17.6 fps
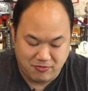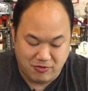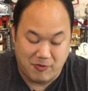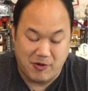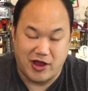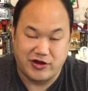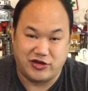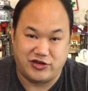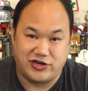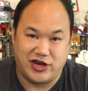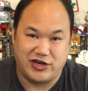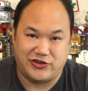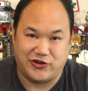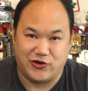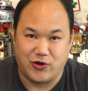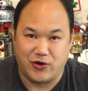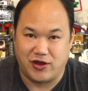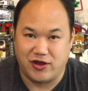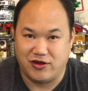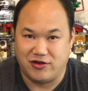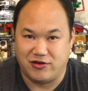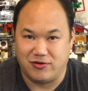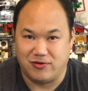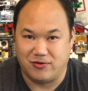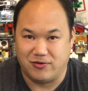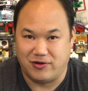Maybe I should change the cookies
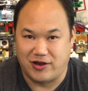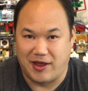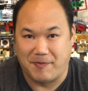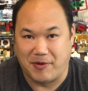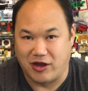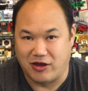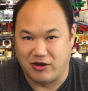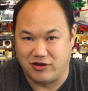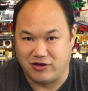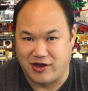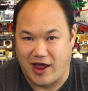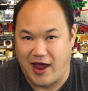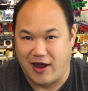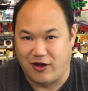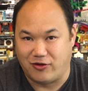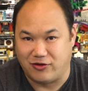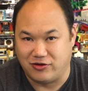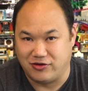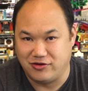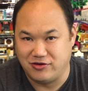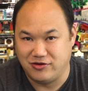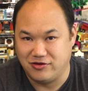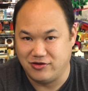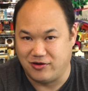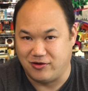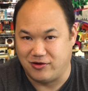to Lepin tiles.
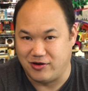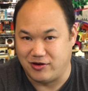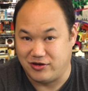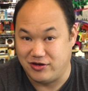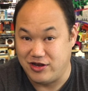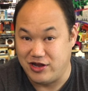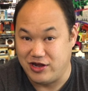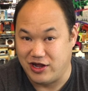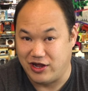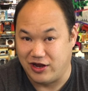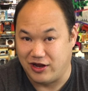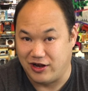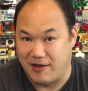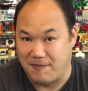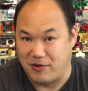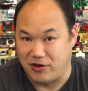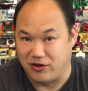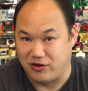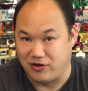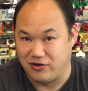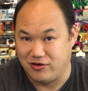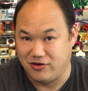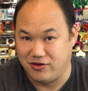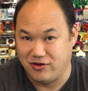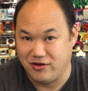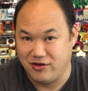So they're sneaking Lepin.
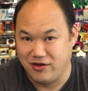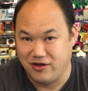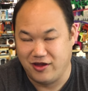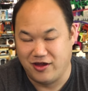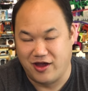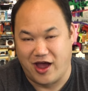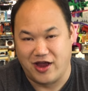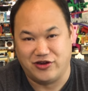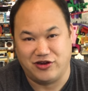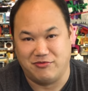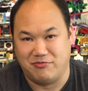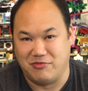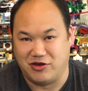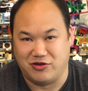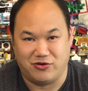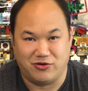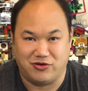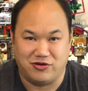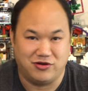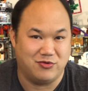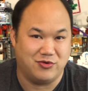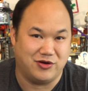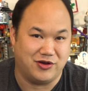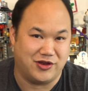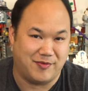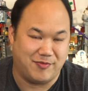I shouldn't make those two
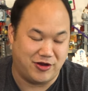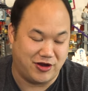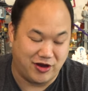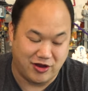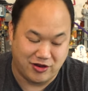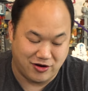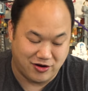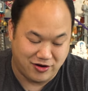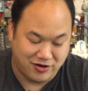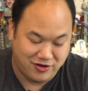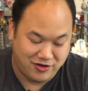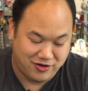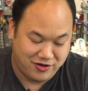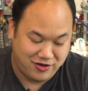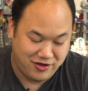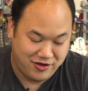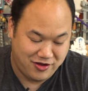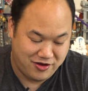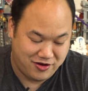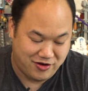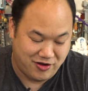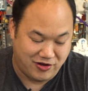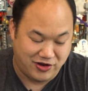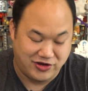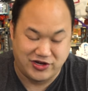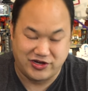words up together.
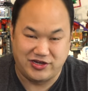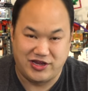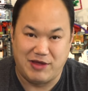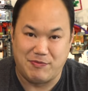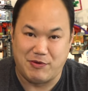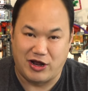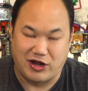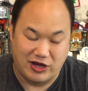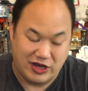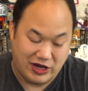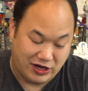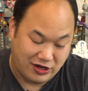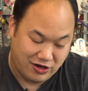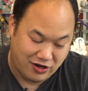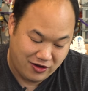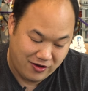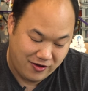Now let's just keep it clean.